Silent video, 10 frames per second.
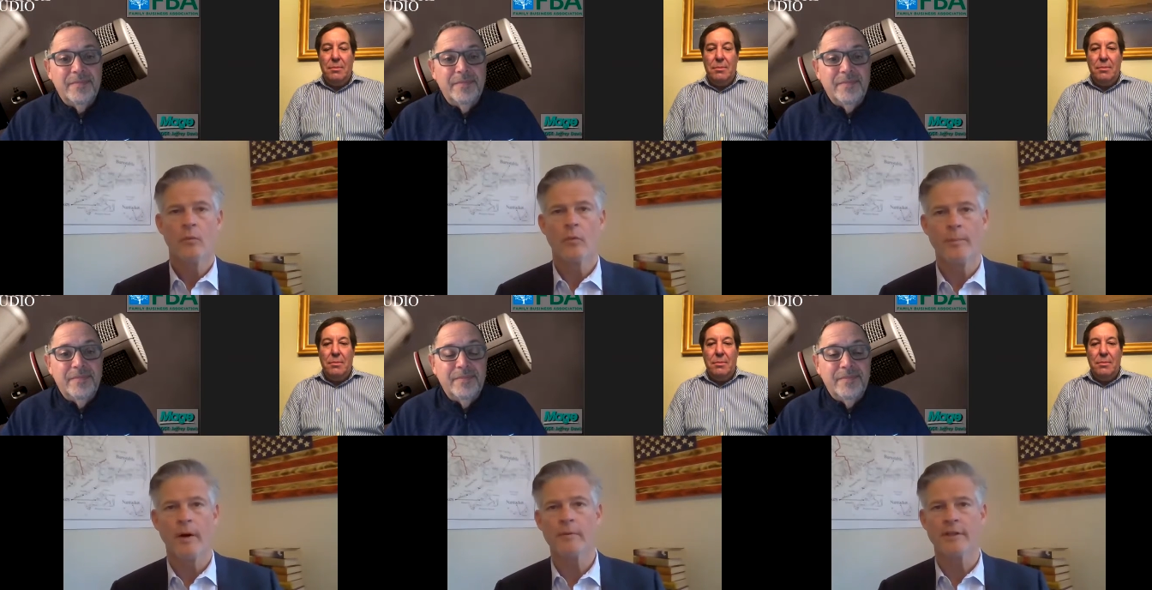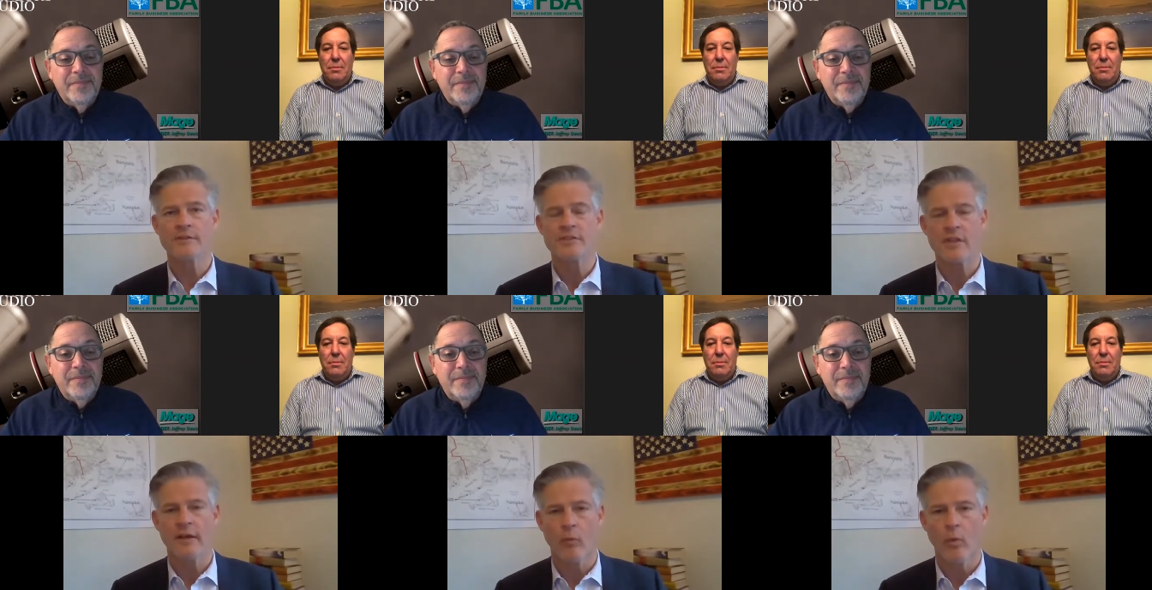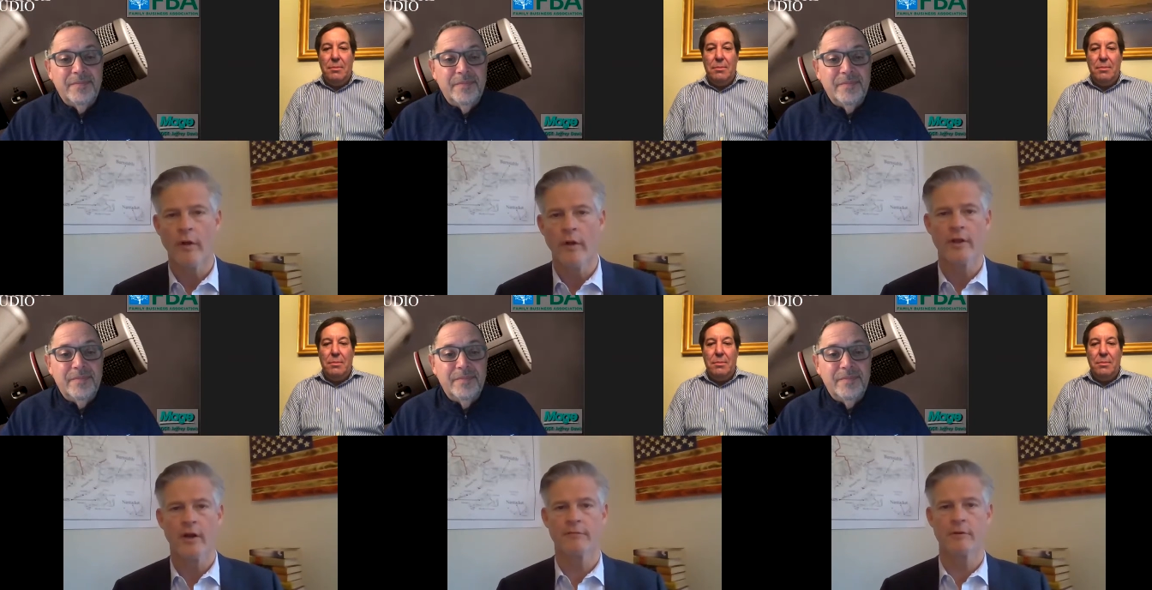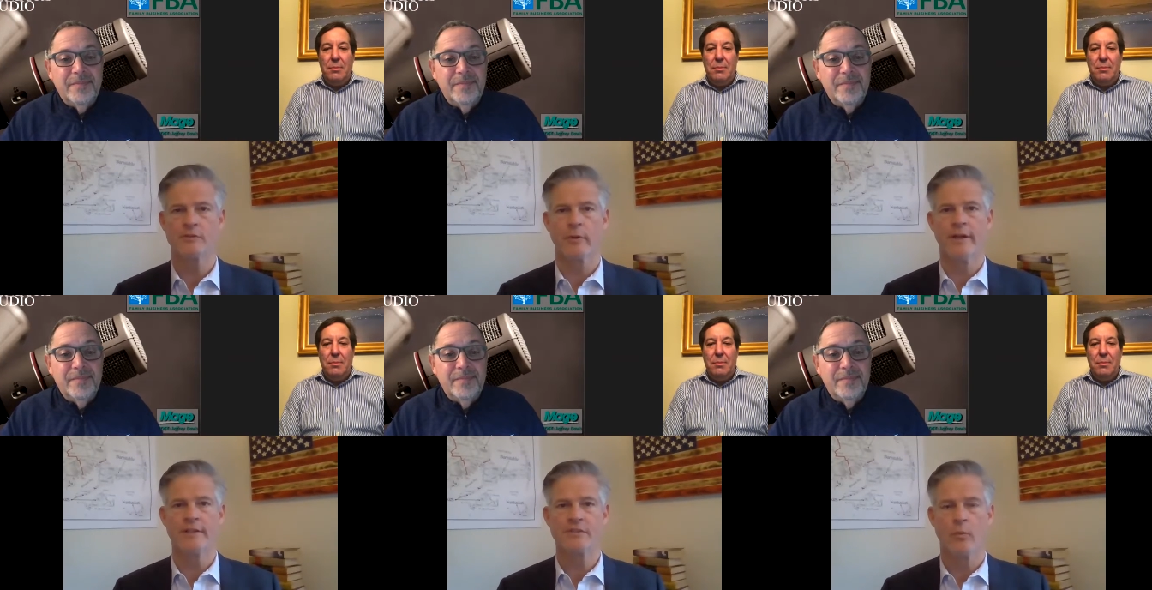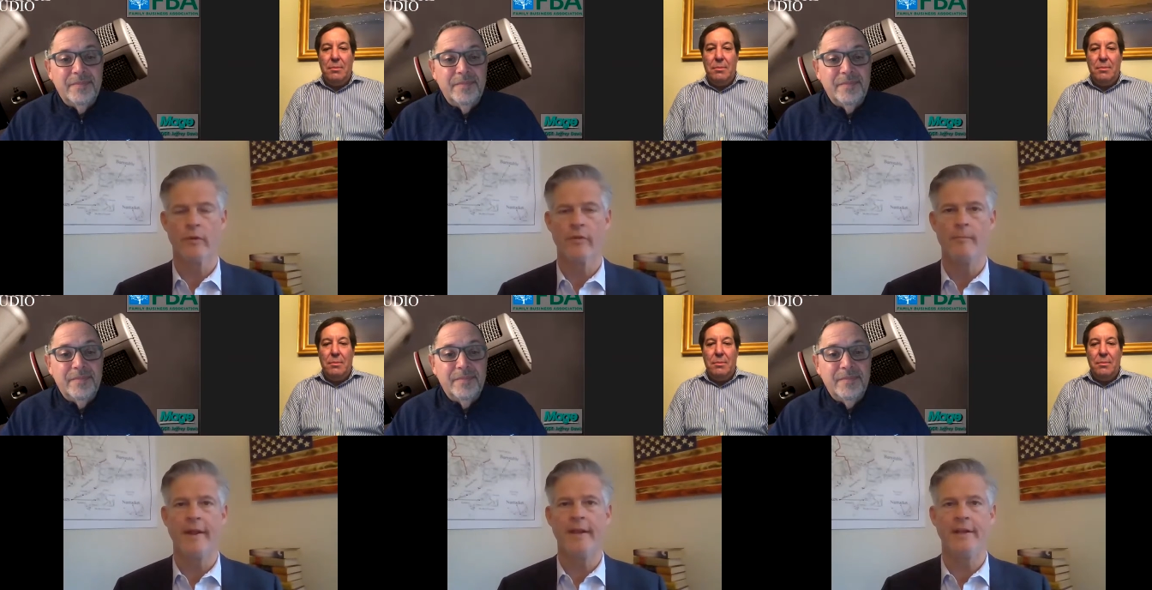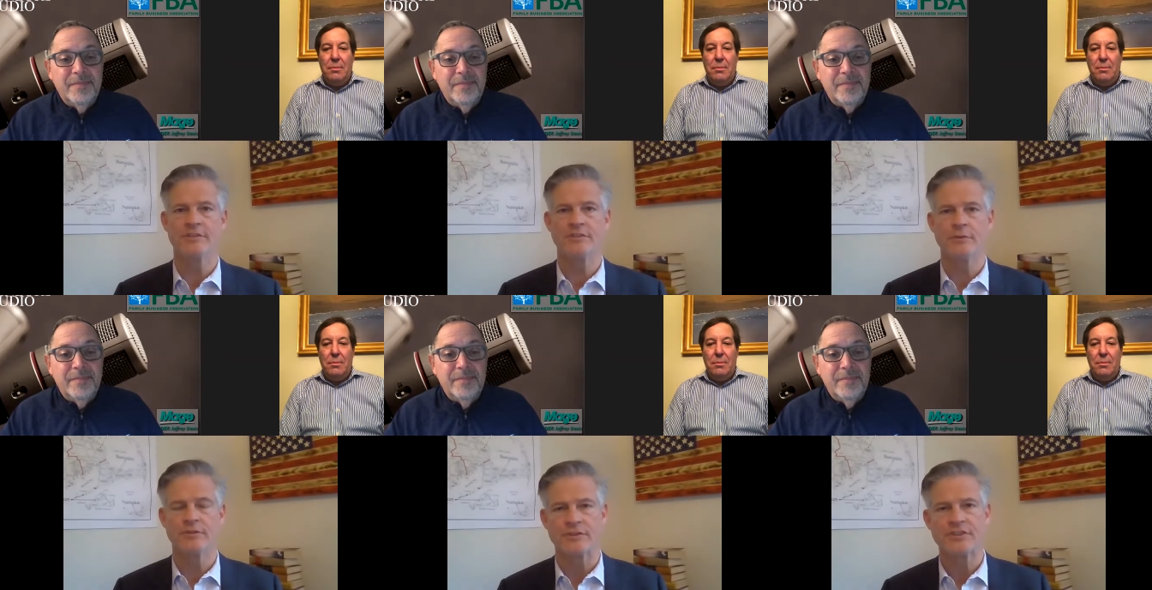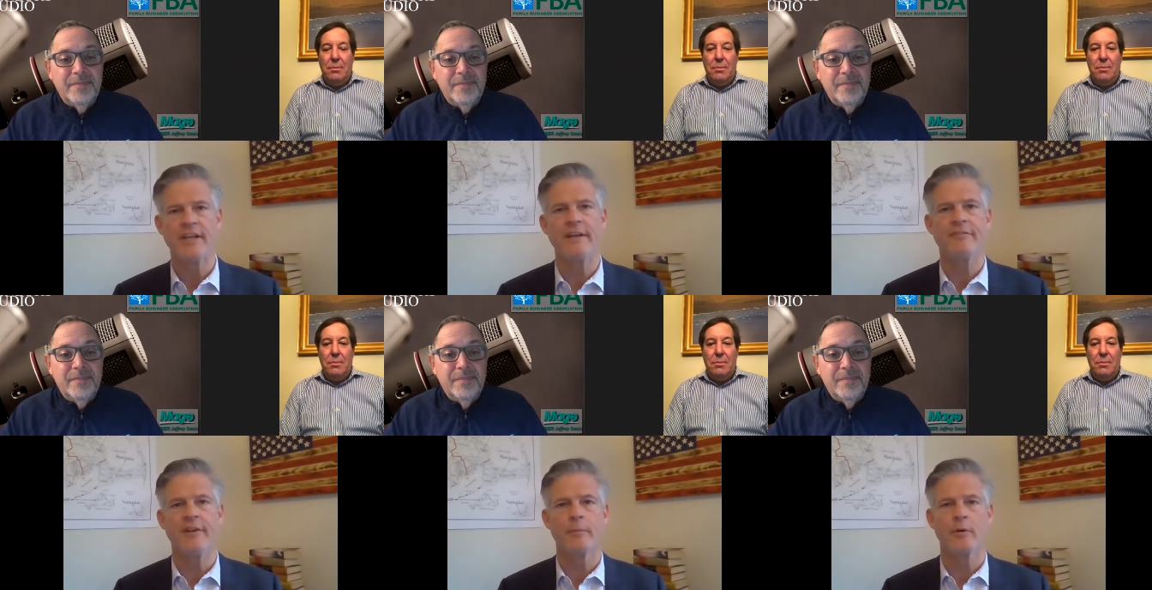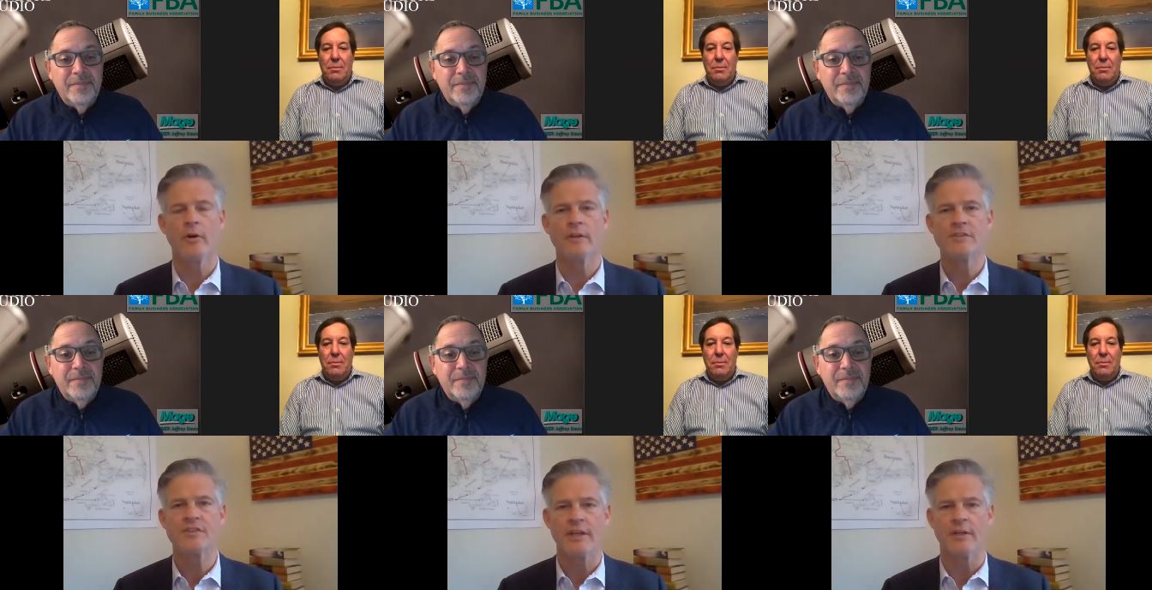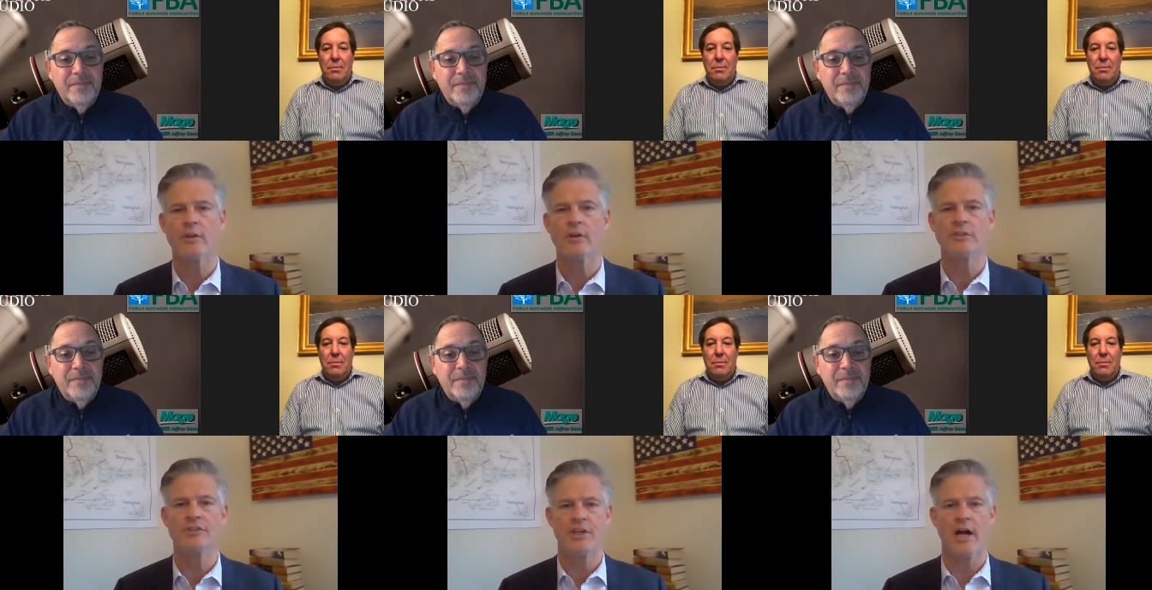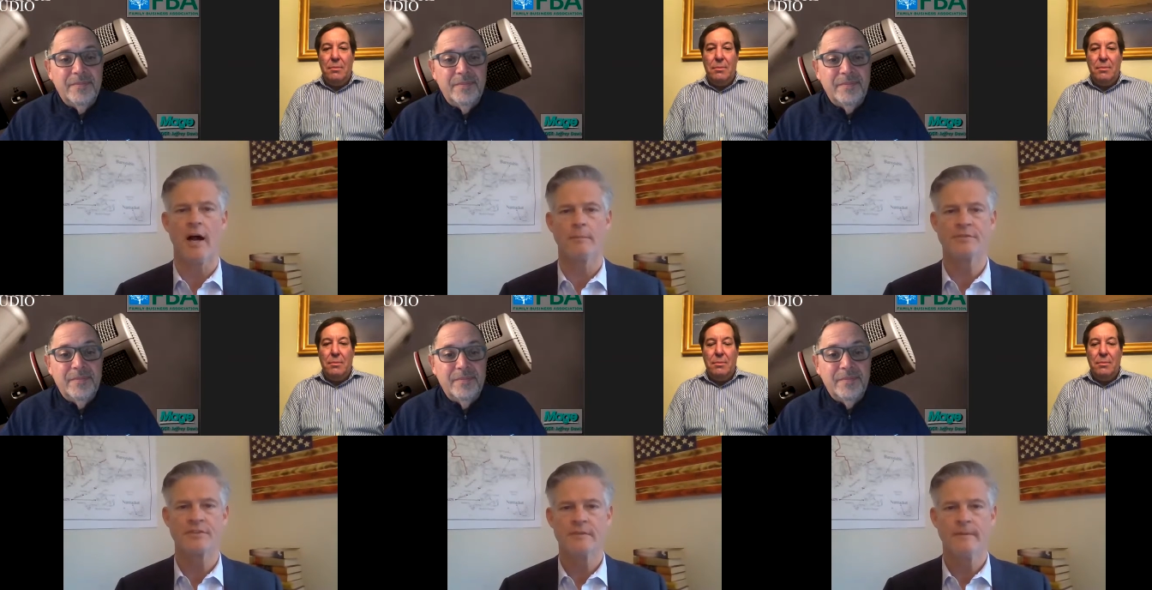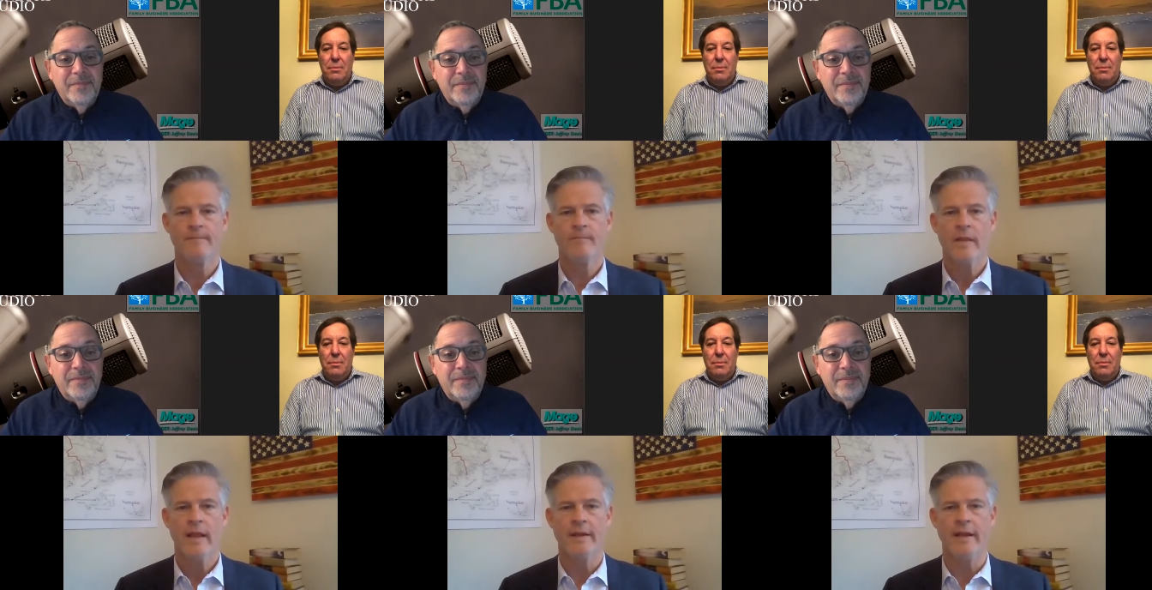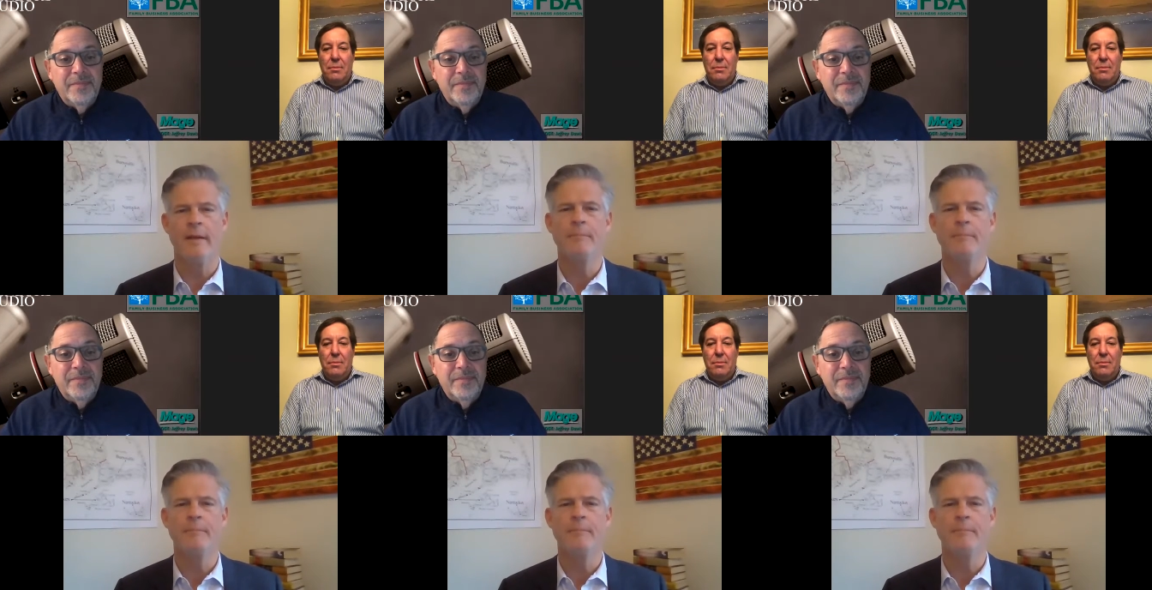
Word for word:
Speaker 1: Republicans have won the governor's race when the main issues are safe neighborhoods and good jobs. And, and